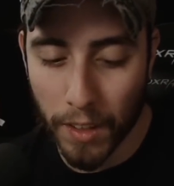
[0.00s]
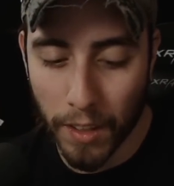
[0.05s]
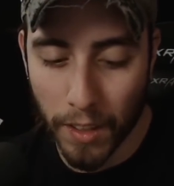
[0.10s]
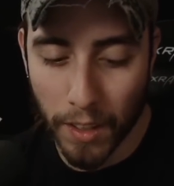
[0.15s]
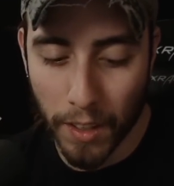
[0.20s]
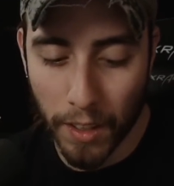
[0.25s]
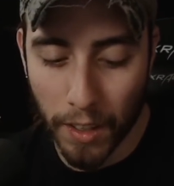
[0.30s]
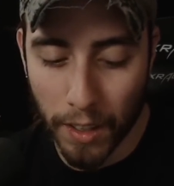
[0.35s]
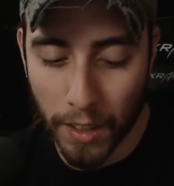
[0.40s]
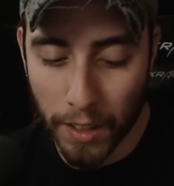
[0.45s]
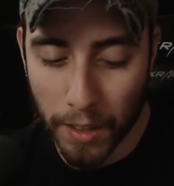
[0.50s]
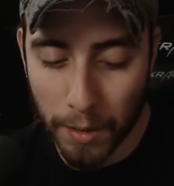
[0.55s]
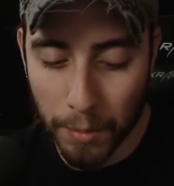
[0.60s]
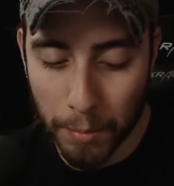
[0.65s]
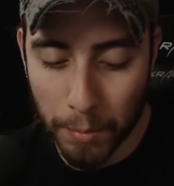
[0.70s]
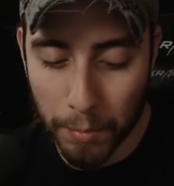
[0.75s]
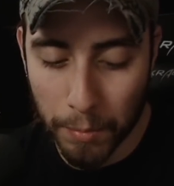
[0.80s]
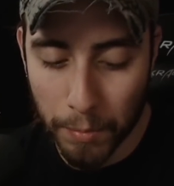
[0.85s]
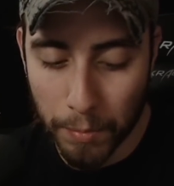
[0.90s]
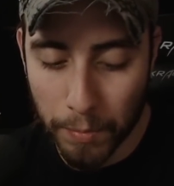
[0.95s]

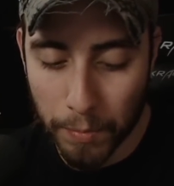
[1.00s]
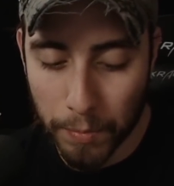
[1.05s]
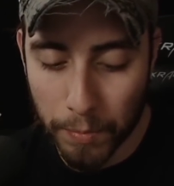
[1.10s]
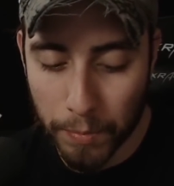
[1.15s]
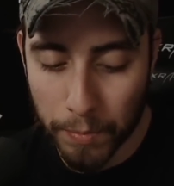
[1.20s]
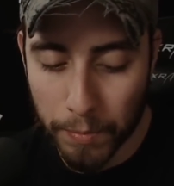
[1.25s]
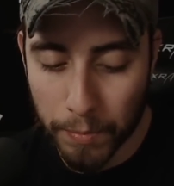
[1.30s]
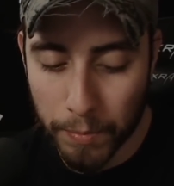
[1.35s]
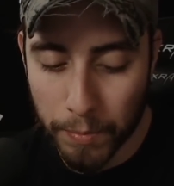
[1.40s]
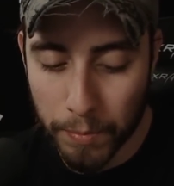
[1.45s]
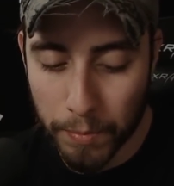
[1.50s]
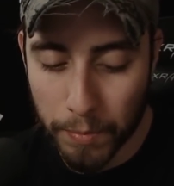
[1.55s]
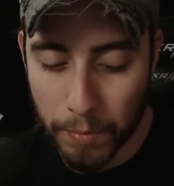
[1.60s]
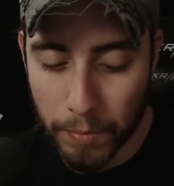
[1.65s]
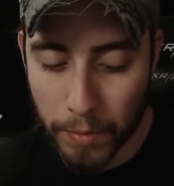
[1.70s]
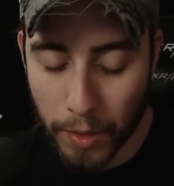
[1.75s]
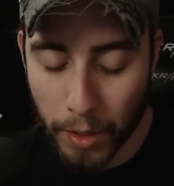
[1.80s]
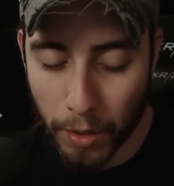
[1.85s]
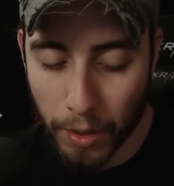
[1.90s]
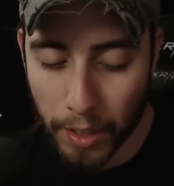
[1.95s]
Hold
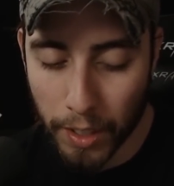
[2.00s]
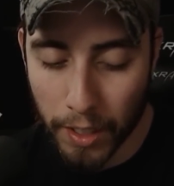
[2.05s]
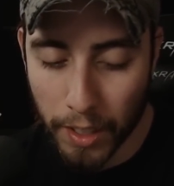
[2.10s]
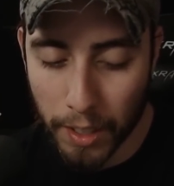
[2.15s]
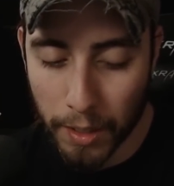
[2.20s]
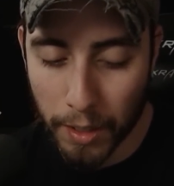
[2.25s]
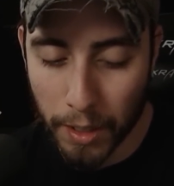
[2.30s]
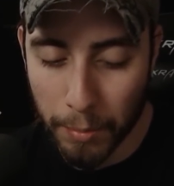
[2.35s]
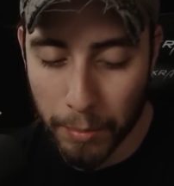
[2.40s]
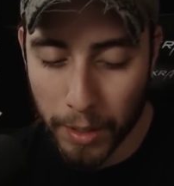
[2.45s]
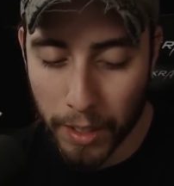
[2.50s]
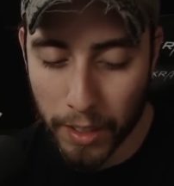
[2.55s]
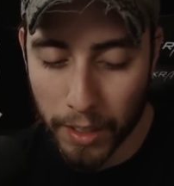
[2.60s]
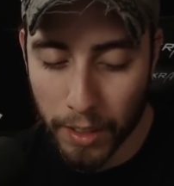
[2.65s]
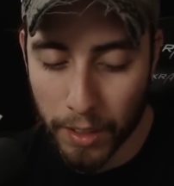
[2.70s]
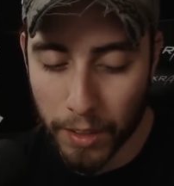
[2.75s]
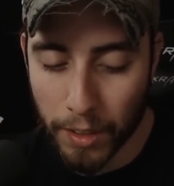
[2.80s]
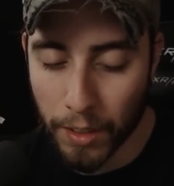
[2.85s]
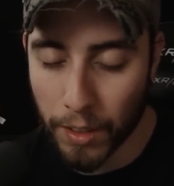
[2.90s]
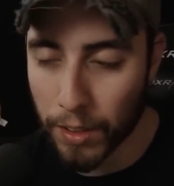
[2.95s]
on, I'm getting a
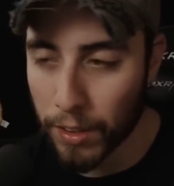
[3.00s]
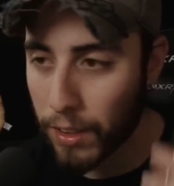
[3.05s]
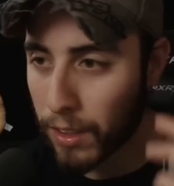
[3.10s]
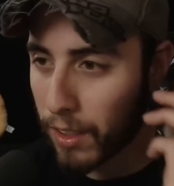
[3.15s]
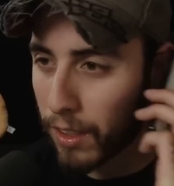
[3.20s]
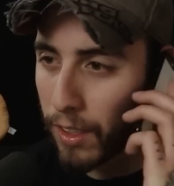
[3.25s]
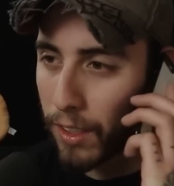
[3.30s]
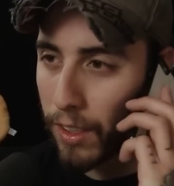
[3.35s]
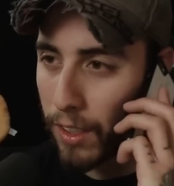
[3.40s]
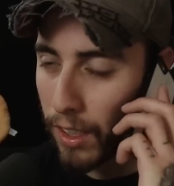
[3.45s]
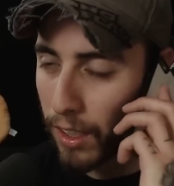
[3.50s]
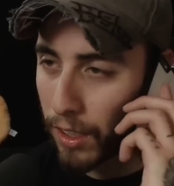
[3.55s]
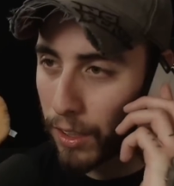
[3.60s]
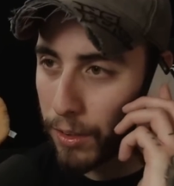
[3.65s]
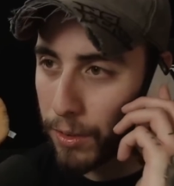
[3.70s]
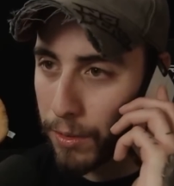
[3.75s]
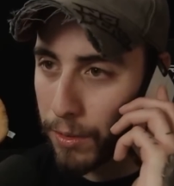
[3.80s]
call. Hello?